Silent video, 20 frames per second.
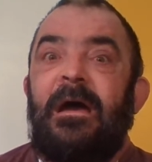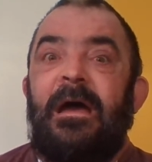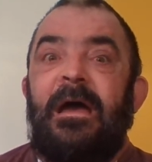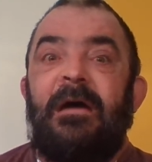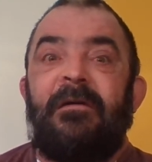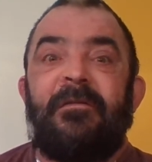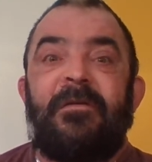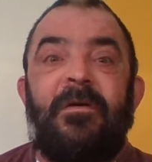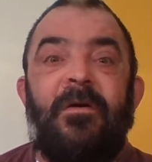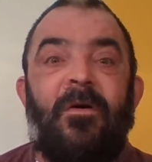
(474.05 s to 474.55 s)
I
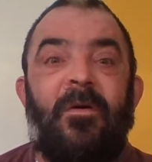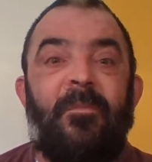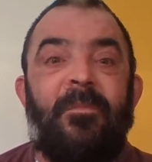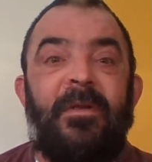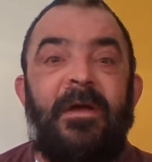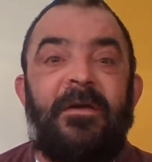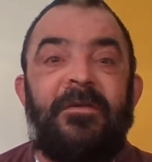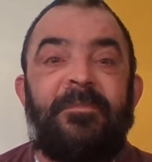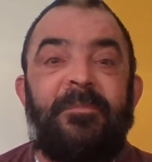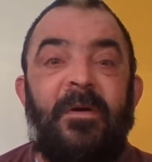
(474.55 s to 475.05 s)
have
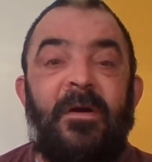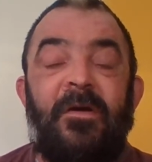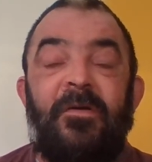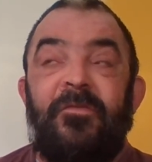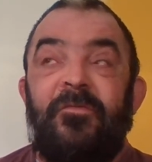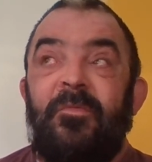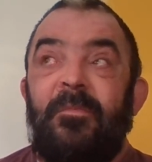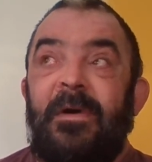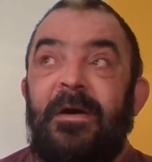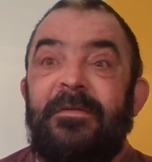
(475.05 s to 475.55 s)
complex
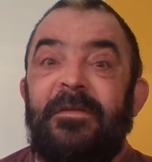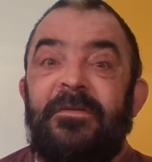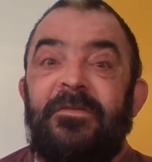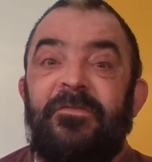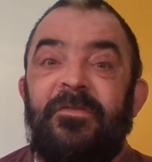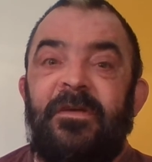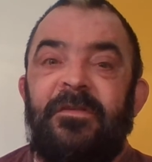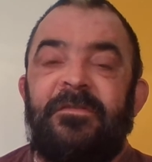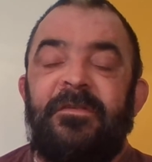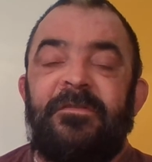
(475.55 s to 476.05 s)
post-traumatic
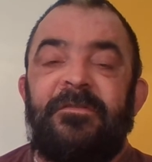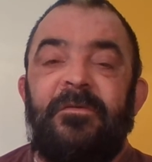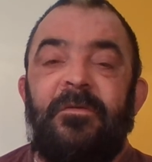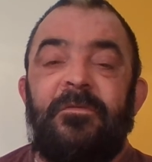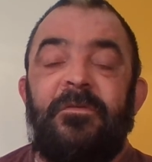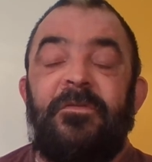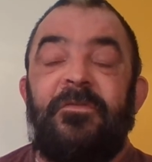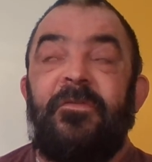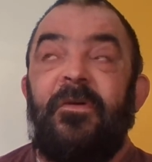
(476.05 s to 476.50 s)
stress disorder,